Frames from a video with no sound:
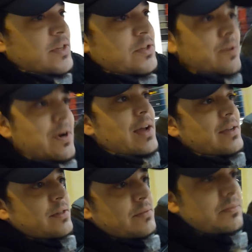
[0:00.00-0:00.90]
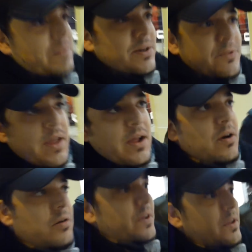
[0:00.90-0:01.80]
just to relax by drinking a
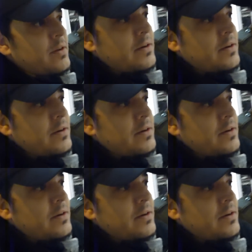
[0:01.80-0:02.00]
coffee.